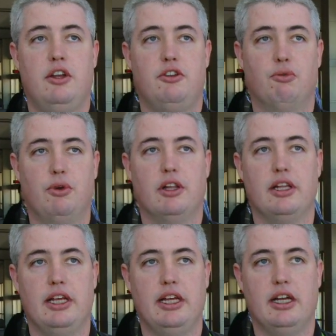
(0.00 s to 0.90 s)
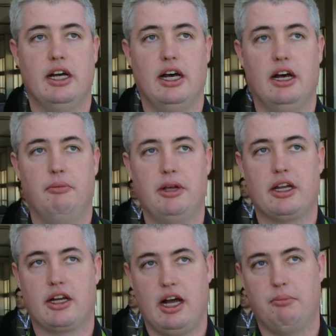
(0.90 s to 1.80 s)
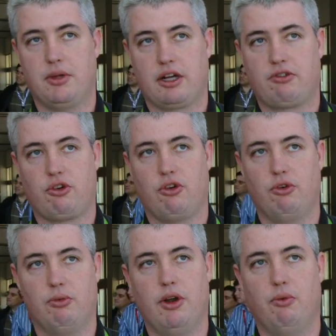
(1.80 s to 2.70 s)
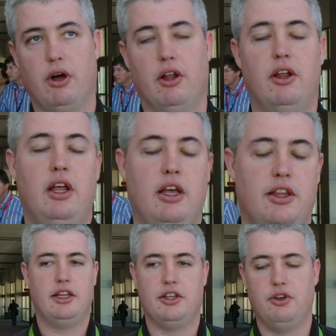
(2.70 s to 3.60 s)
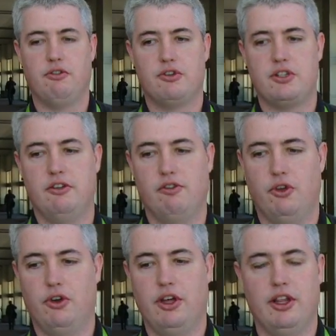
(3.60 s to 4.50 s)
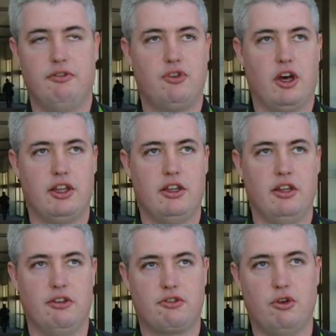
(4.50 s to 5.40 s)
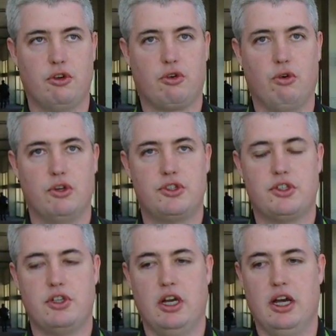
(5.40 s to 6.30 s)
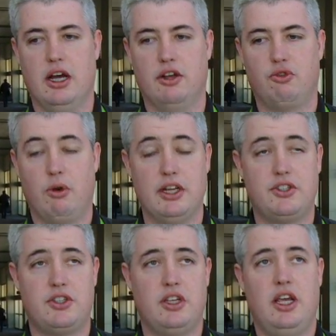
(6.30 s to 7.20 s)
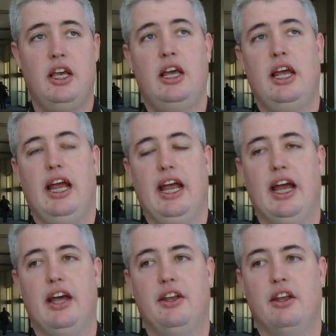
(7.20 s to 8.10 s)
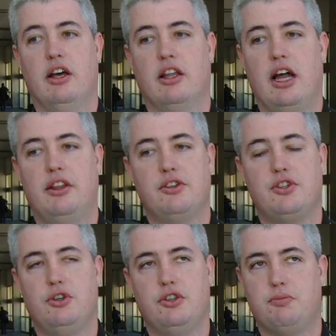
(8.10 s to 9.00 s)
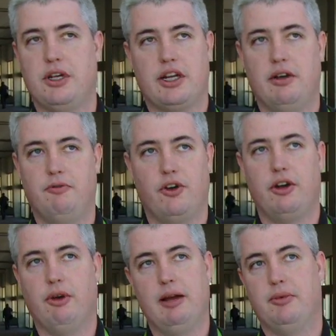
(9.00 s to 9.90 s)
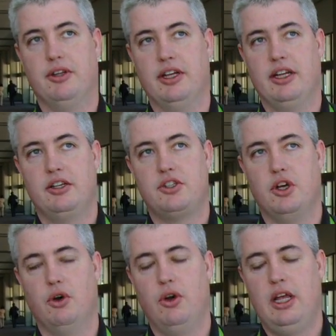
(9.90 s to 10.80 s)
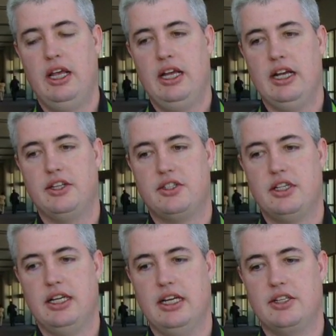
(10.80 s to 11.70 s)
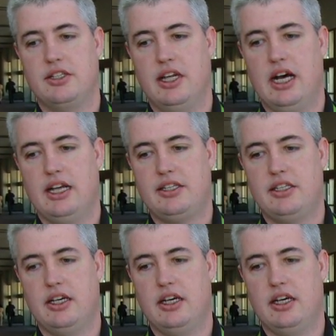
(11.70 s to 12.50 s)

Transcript: to really make a complex kernel run well. At the University of Illinois, they've taught this CUDA course twice, and a lot of the students pick it up very rapidly. So it's not